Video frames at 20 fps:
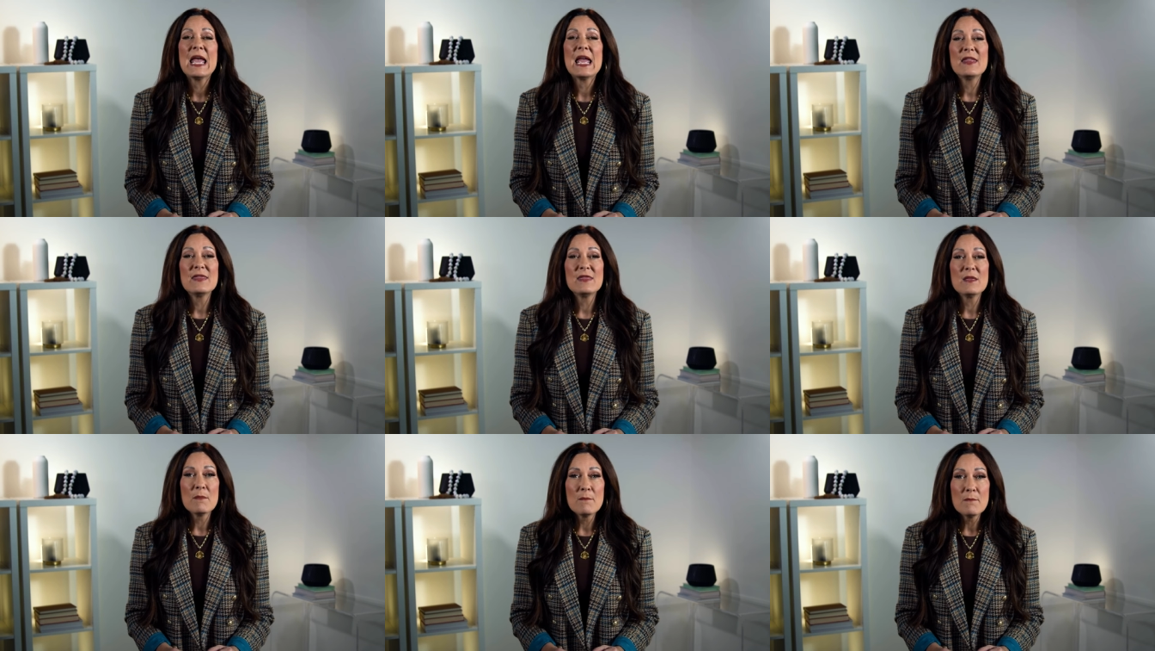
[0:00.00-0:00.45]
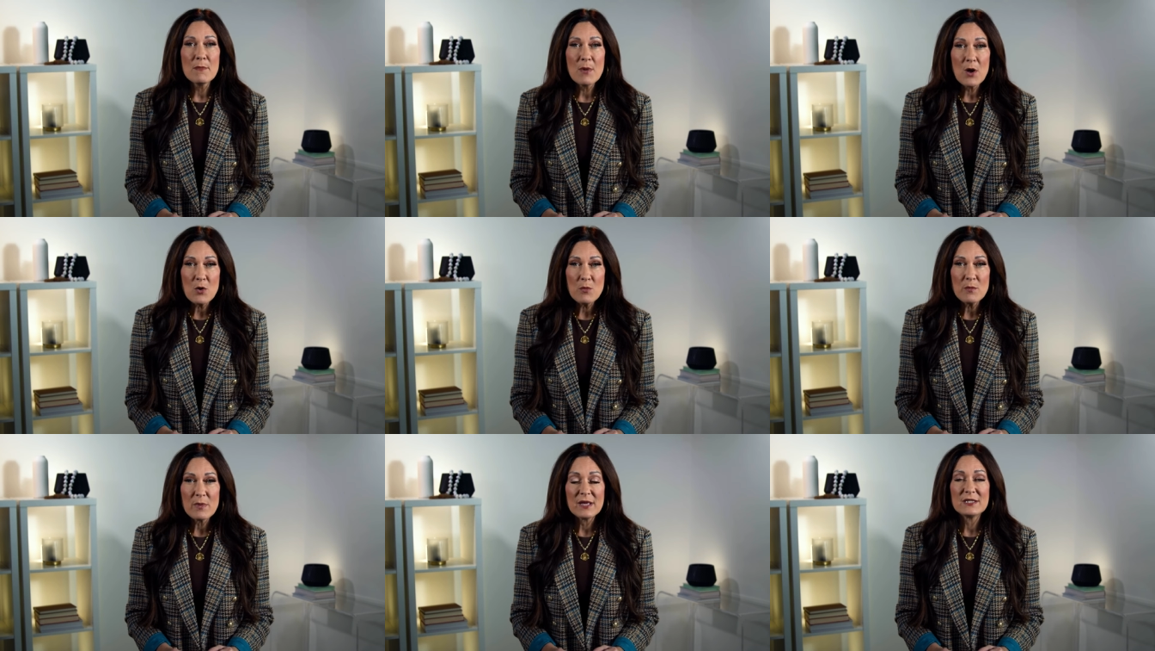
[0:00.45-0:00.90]
in the
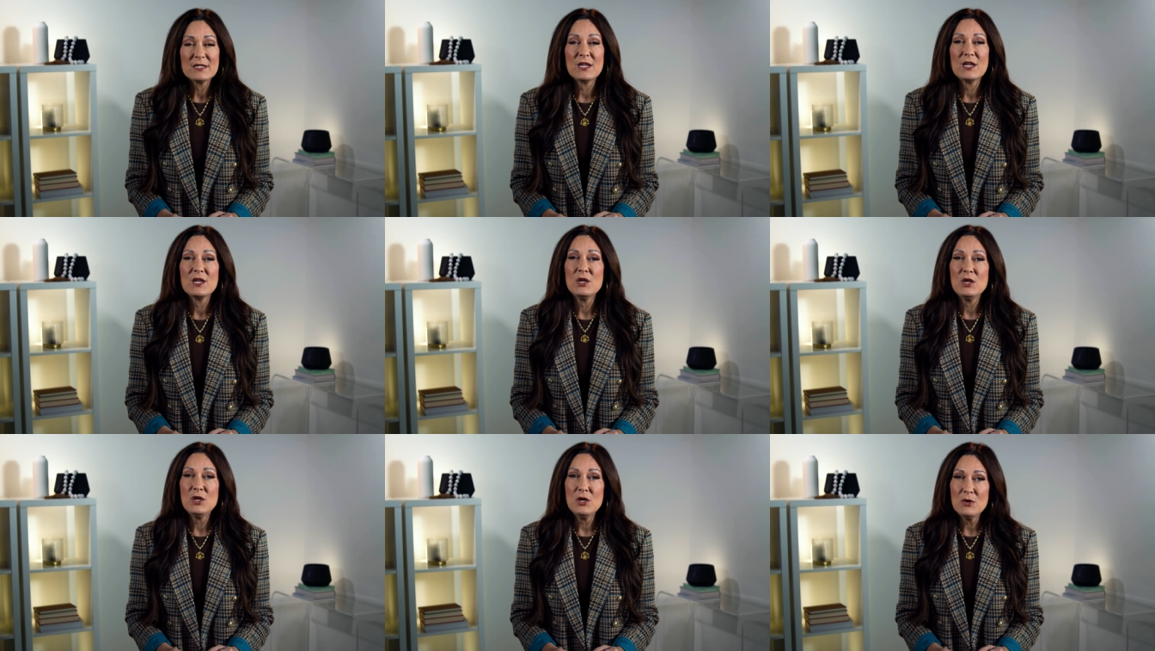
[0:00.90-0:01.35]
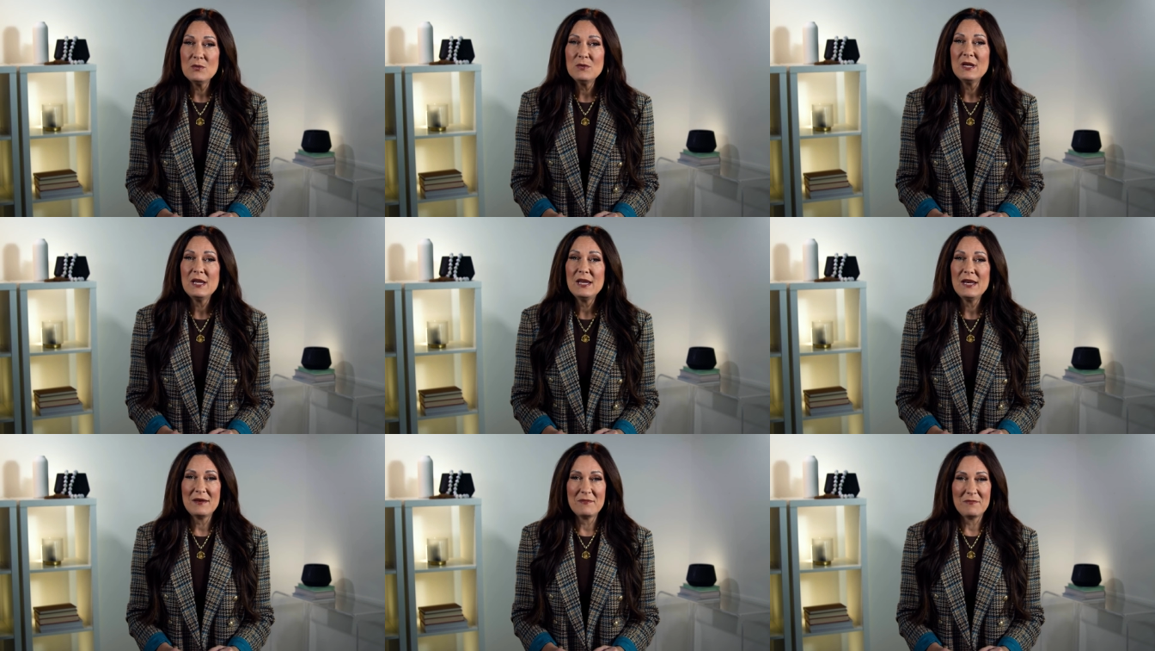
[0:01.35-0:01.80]
moments you
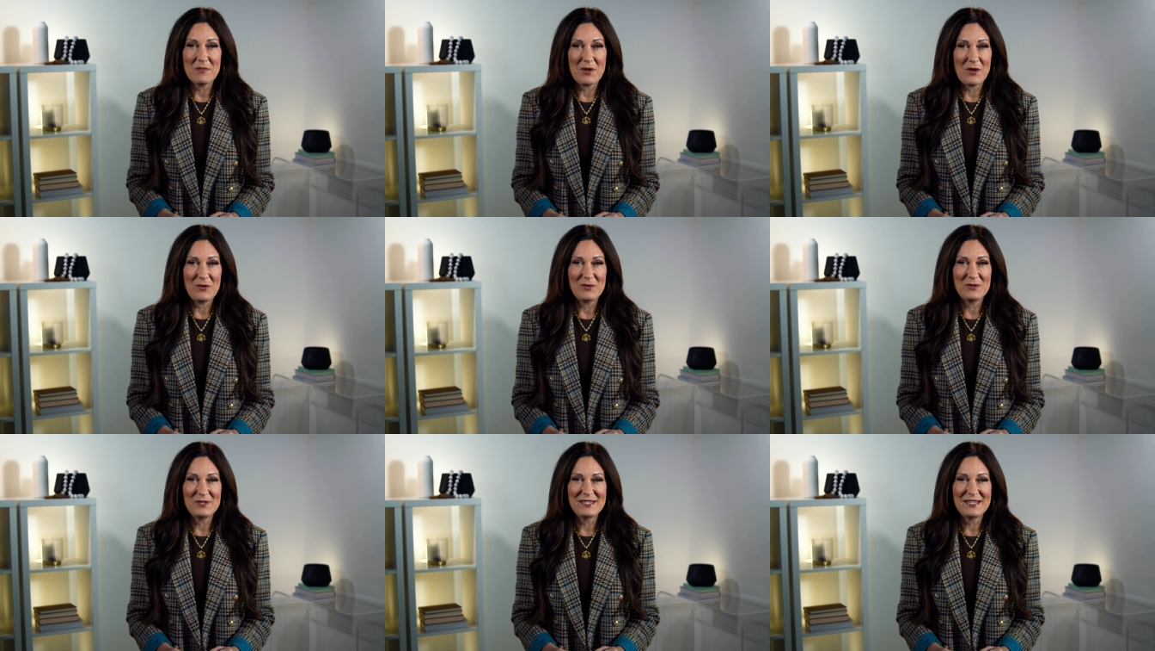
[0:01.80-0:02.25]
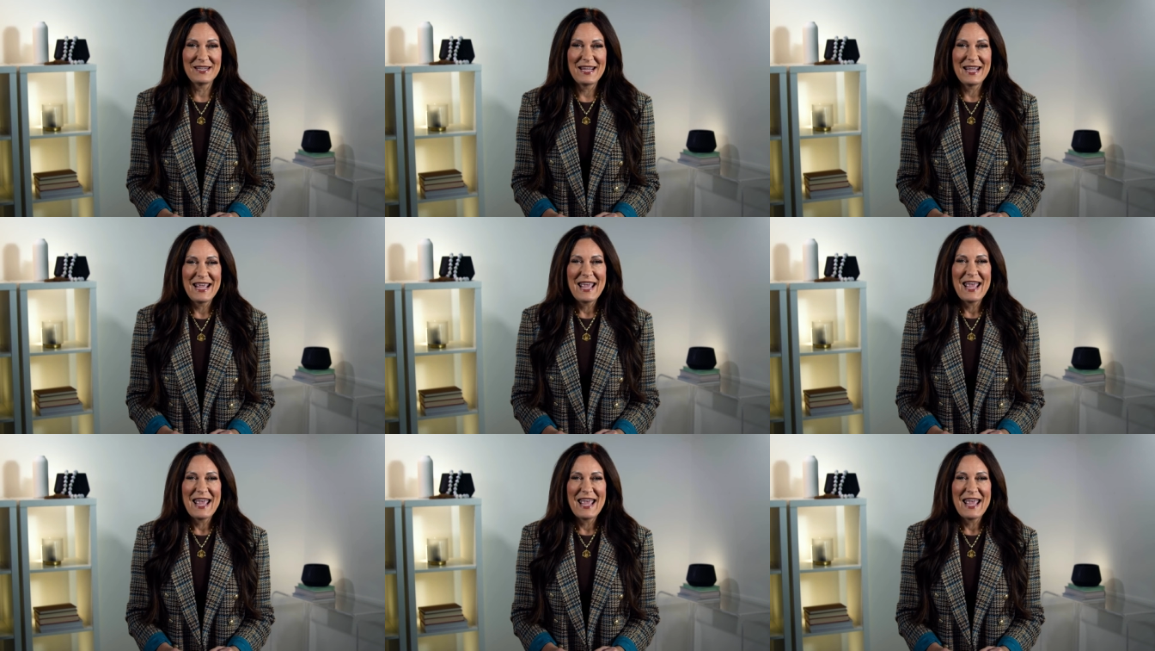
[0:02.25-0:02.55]
need it most.